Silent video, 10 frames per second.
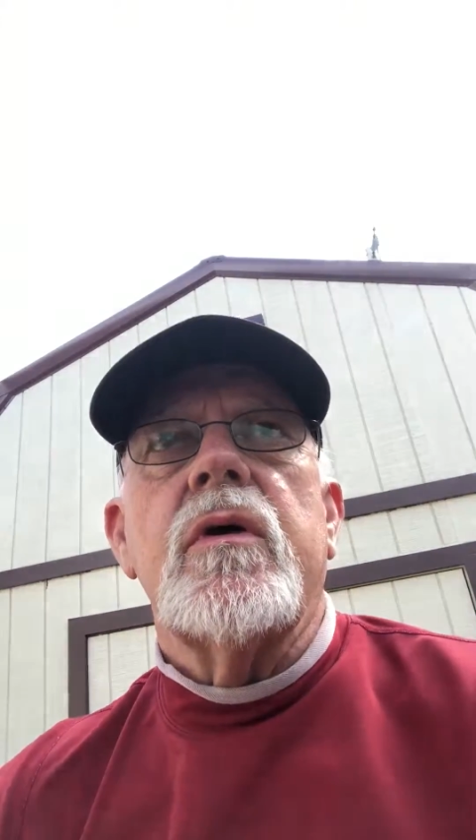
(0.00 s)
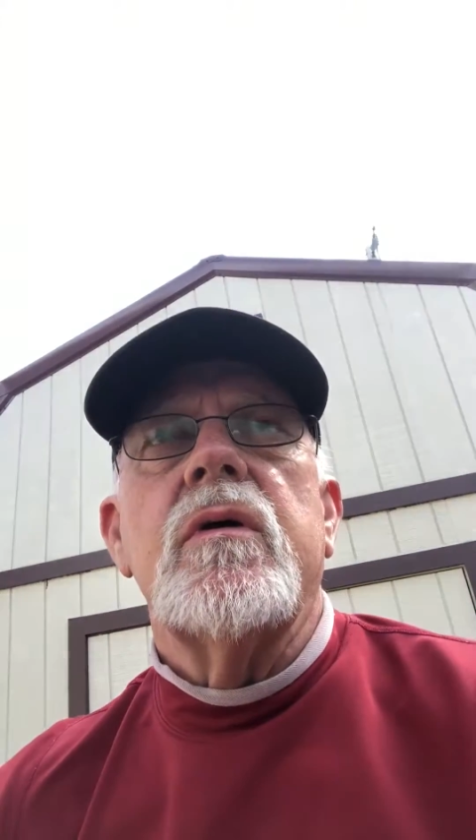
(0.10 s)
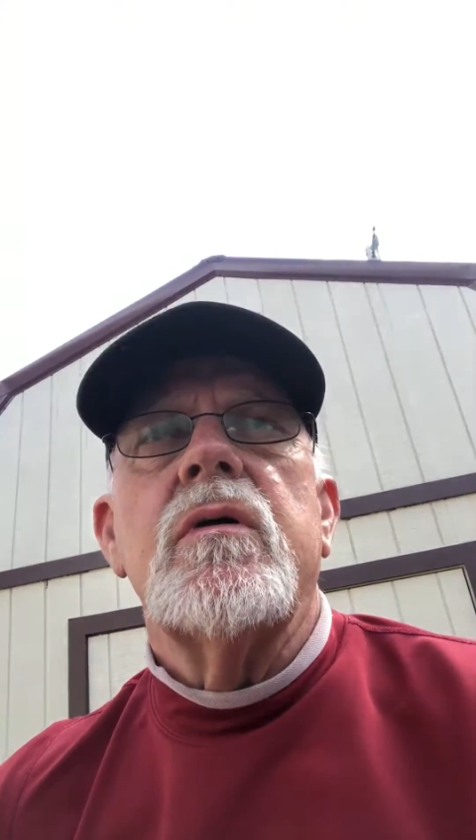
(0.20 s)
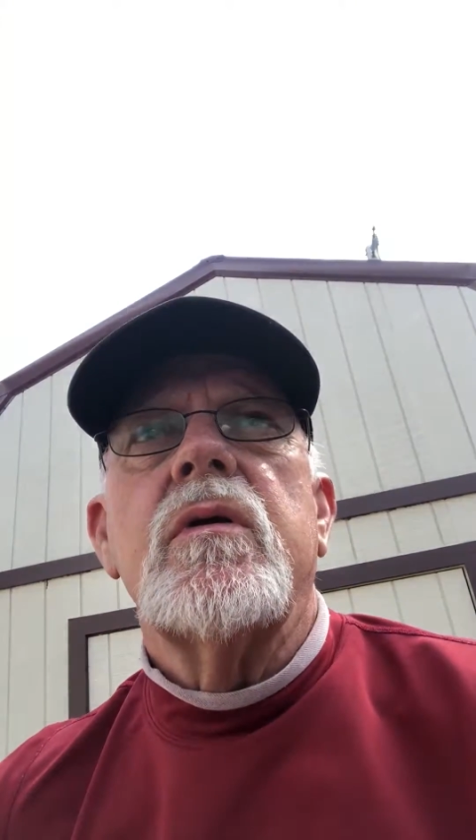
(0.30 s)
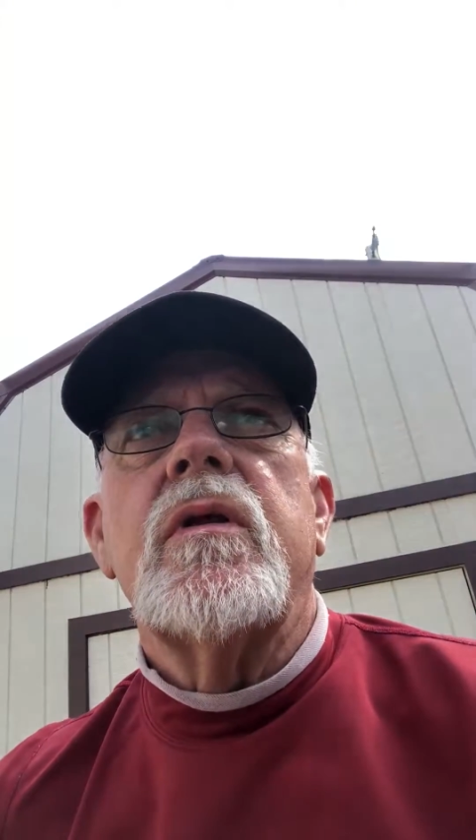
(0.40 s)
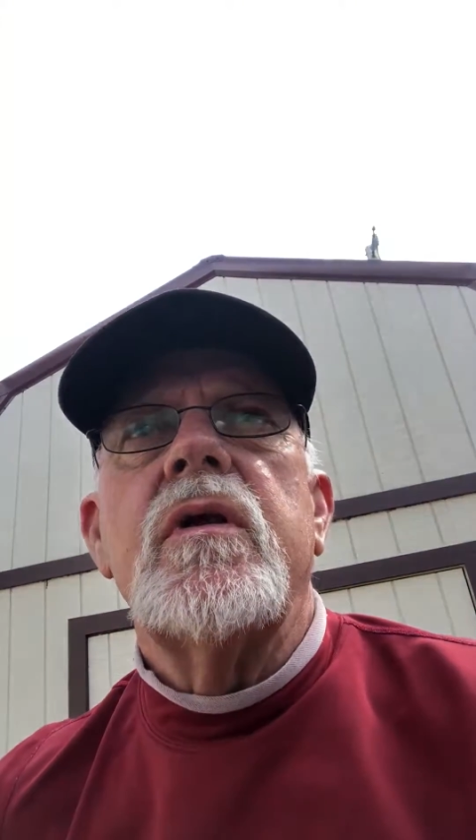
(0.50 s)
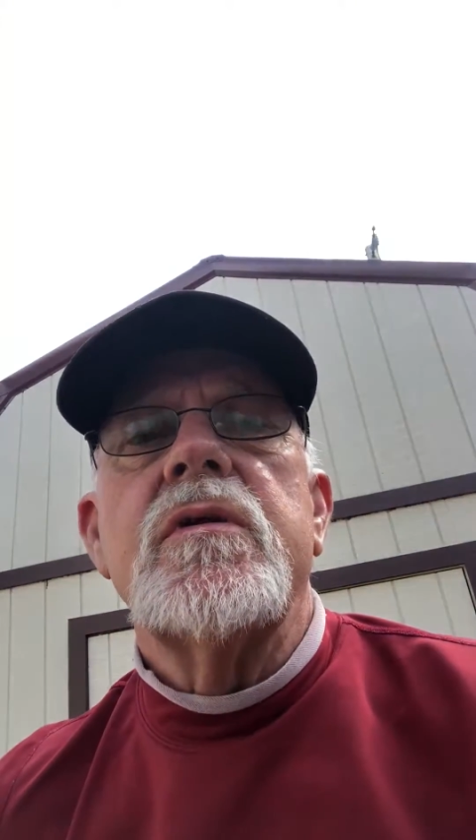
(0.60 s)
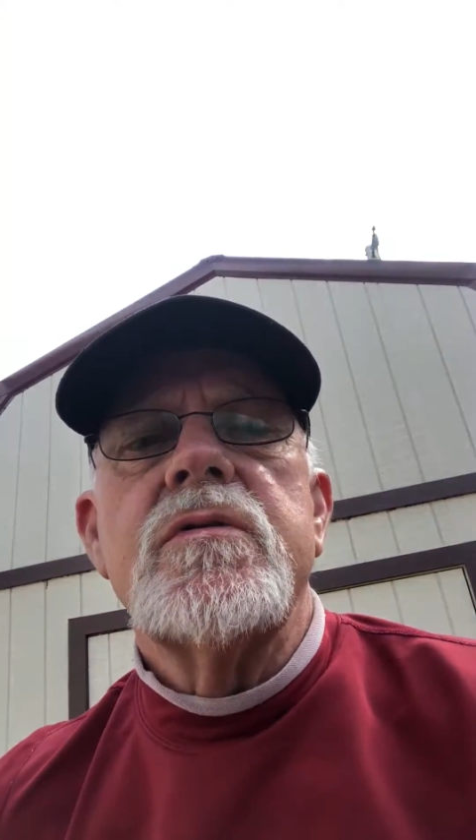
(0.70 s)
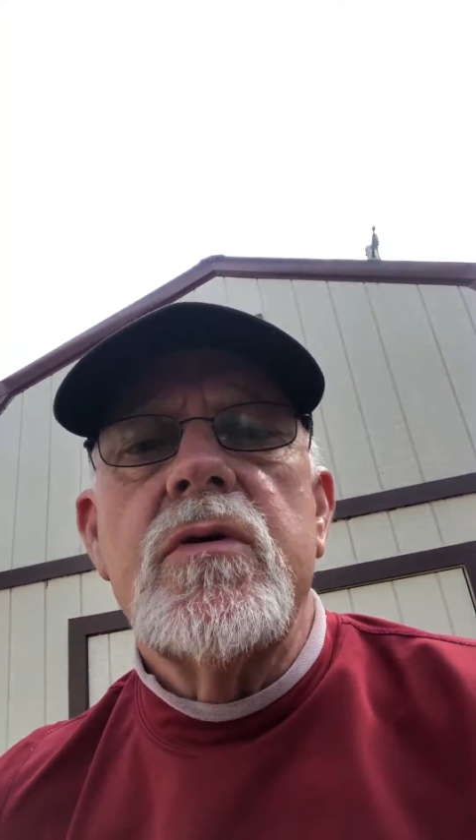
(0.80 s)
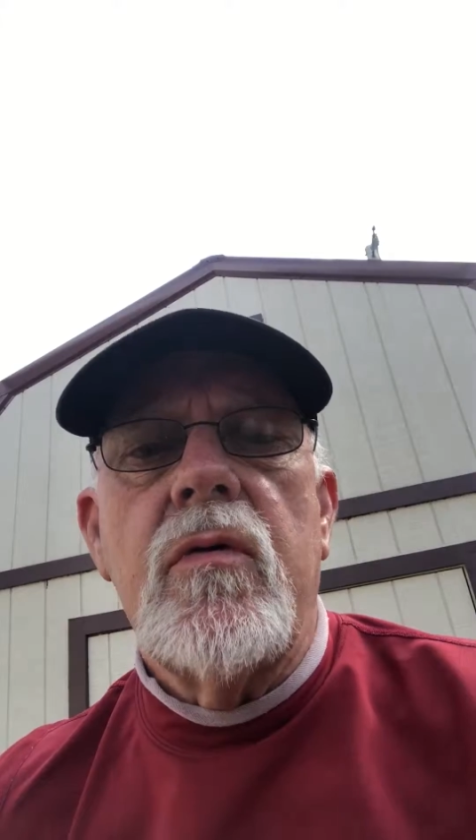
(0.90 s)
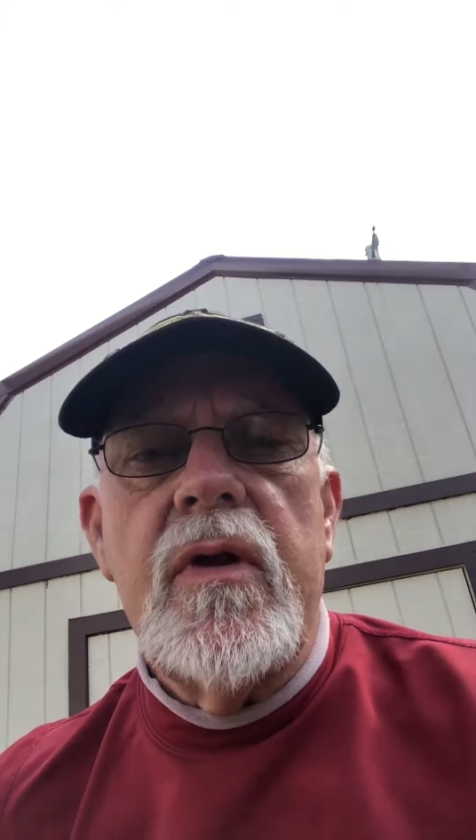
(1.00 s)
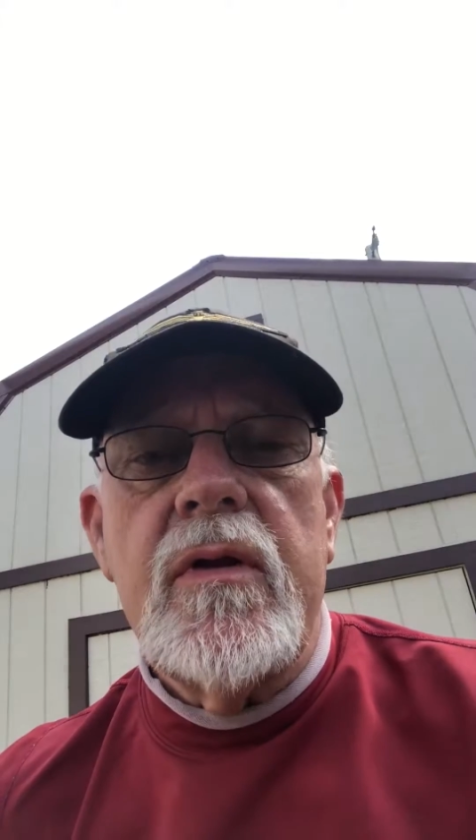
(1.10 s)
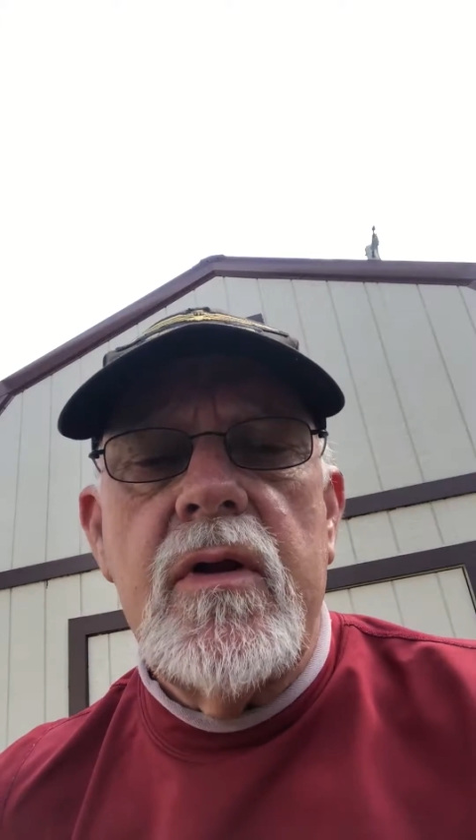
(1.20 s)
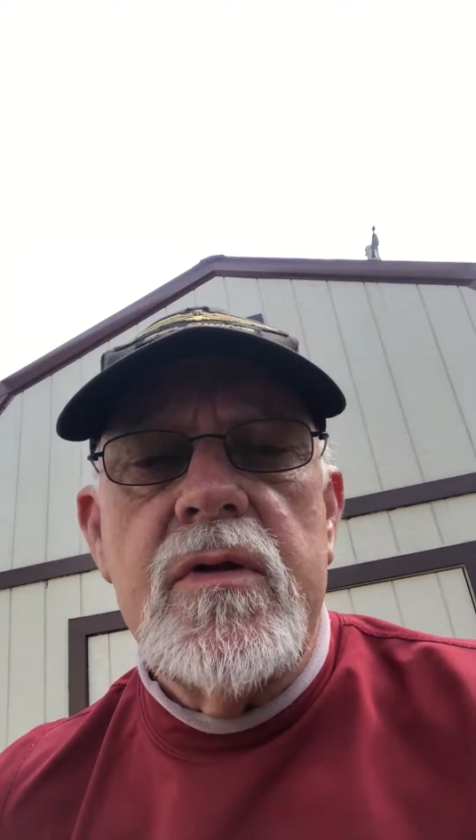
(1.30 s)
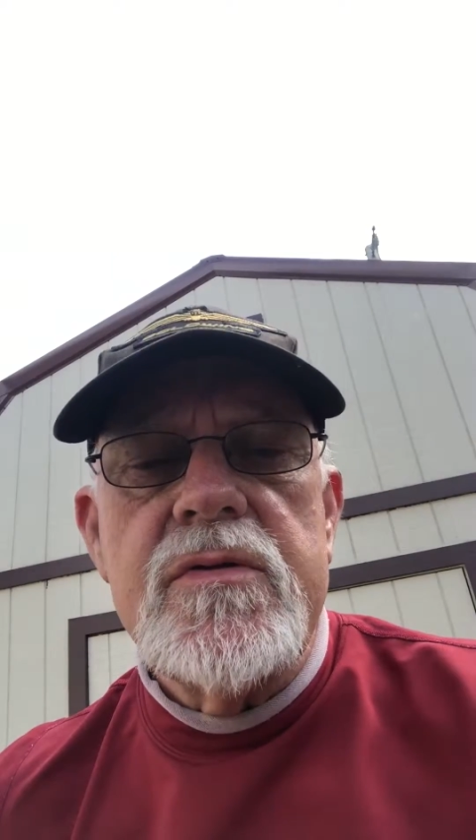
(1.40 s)
the kids and
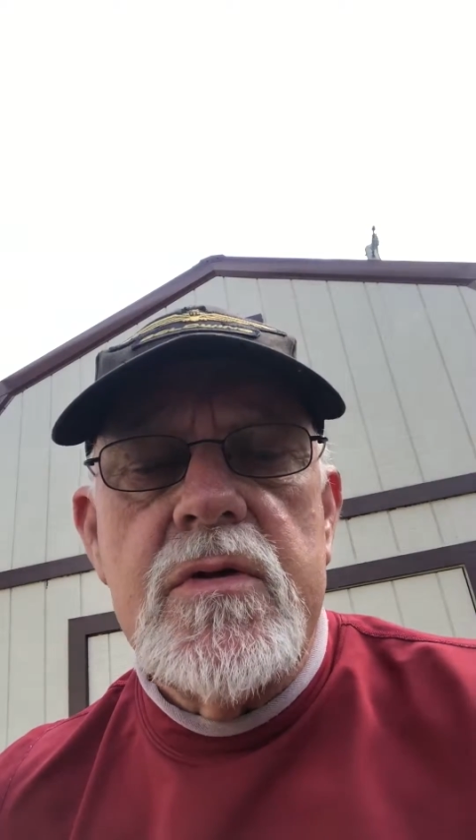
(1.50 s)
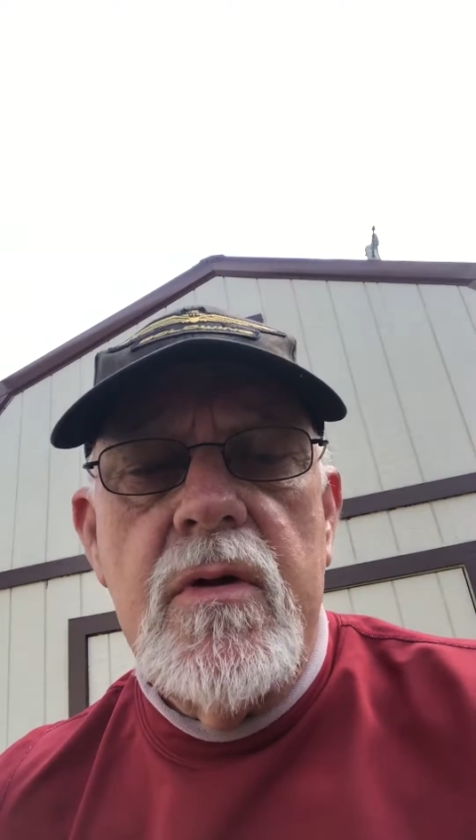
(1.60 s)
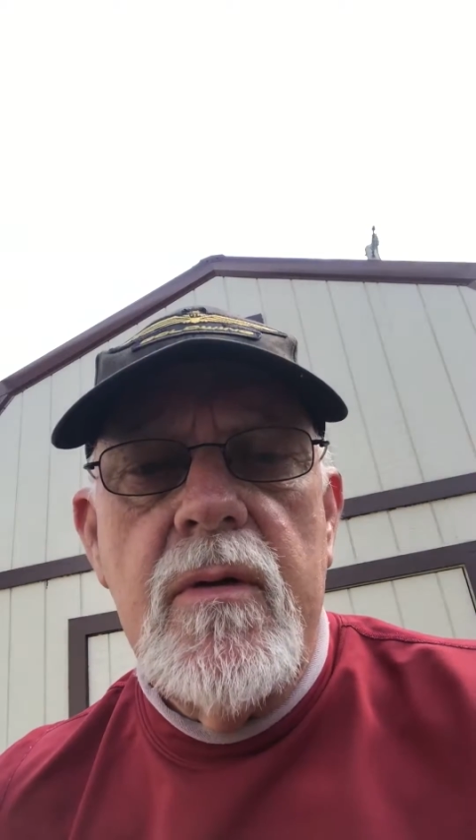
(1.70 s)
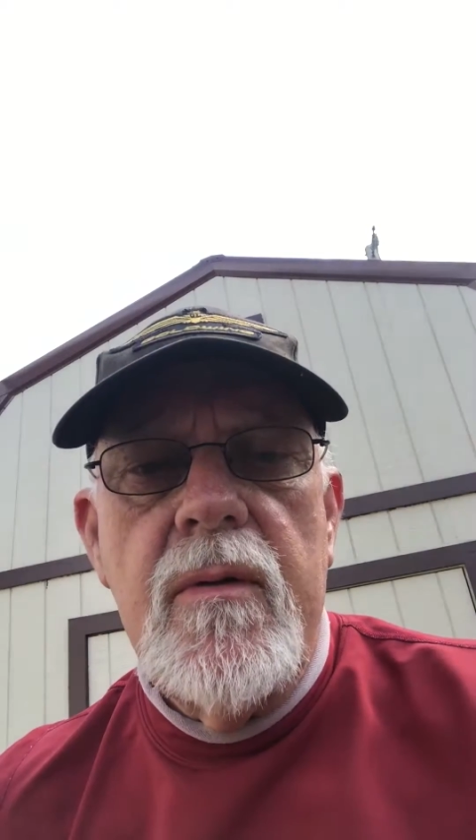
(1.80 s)
grandkids.